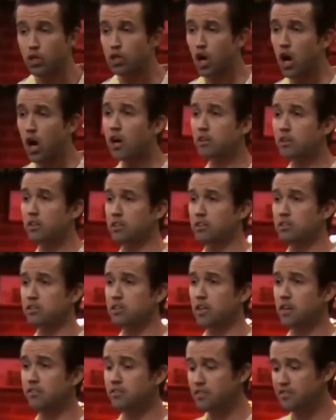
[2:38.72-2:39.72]

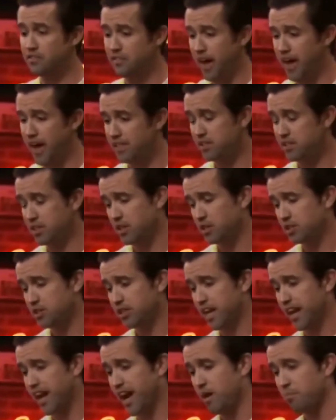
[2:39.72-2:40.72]
regardless of the facts that are
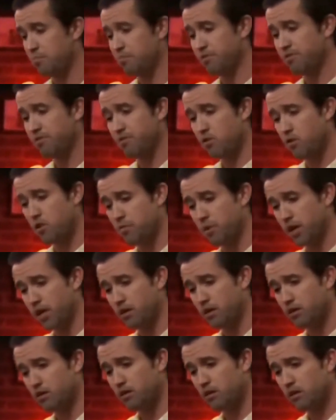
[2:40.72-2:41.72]
set out before
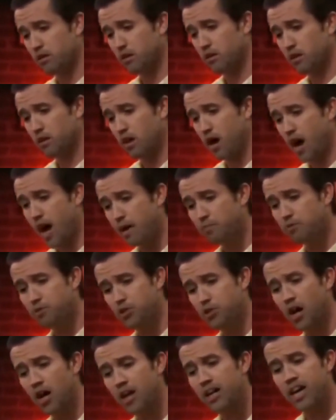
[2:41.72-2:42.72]
me. I'm
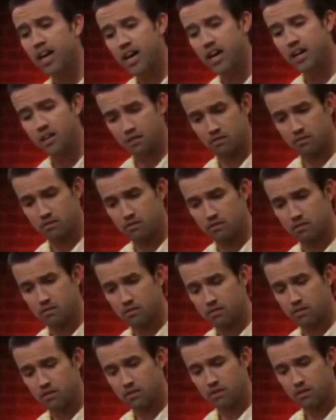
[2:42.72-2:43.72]
dug in,
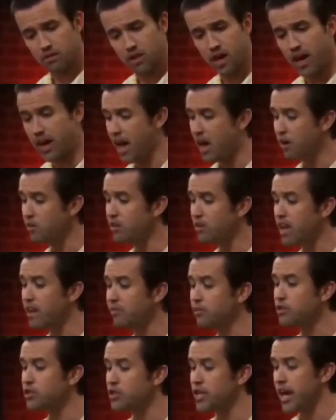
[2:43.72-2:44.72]
and I'll
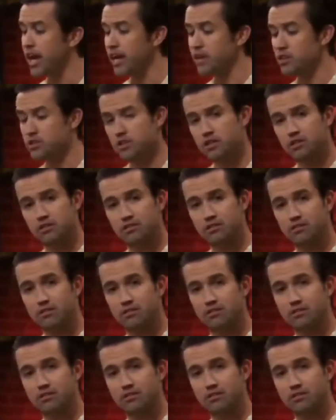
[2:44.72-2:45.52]
never change.